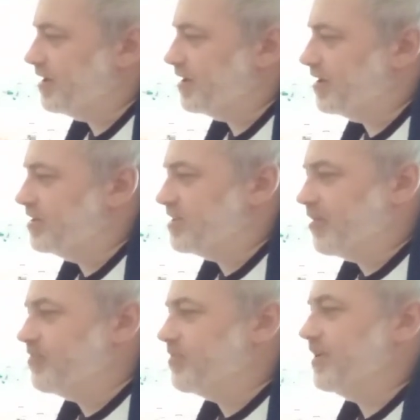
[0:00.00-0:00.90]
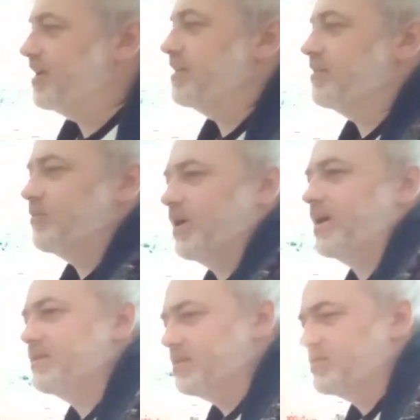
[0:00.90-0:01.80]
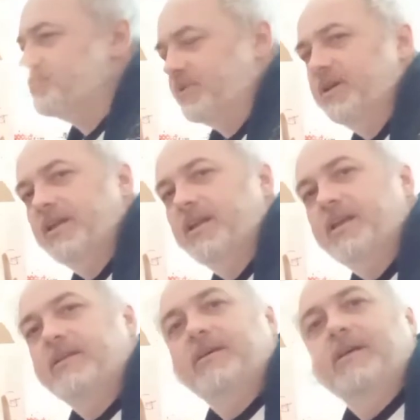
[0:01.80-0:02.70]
contemporary in the way that it's bringing in